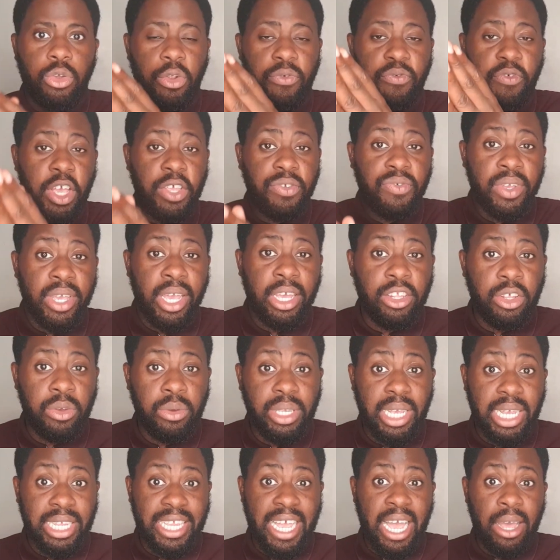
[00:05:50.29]
the first thing I do is
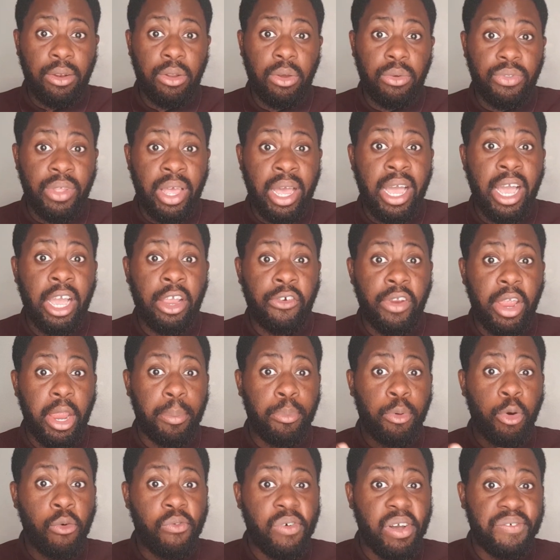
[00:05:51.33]
I download that, I create a
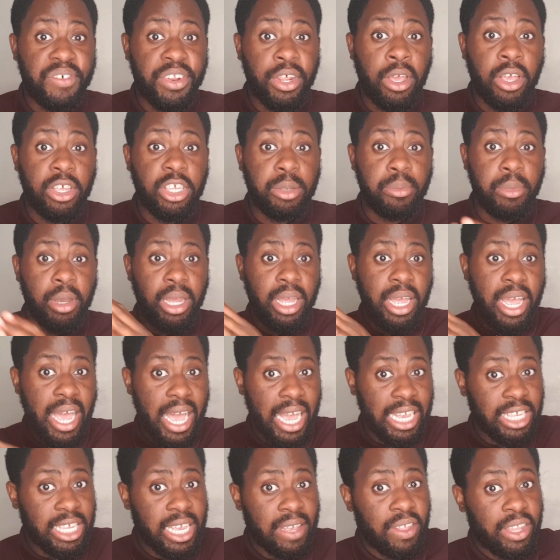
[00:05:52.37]
profile for the customer, I
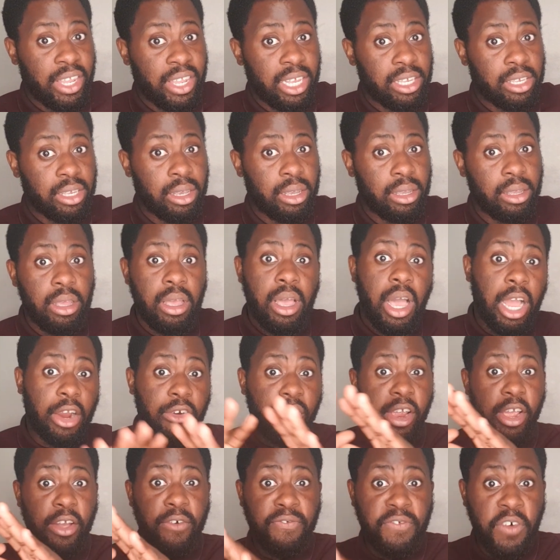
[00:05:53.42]
save the data. I
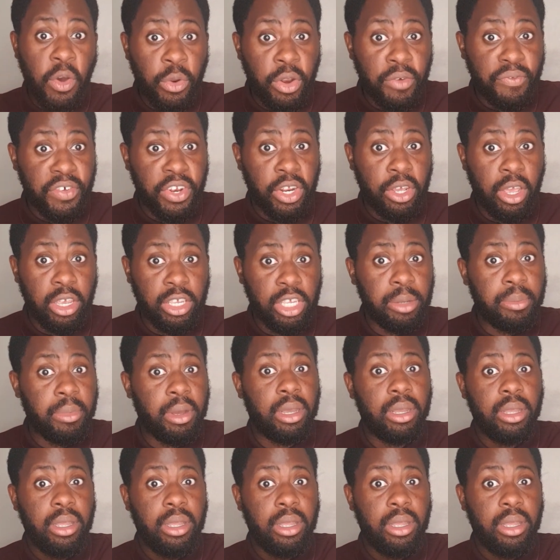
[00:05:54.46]
create a folder for the customer,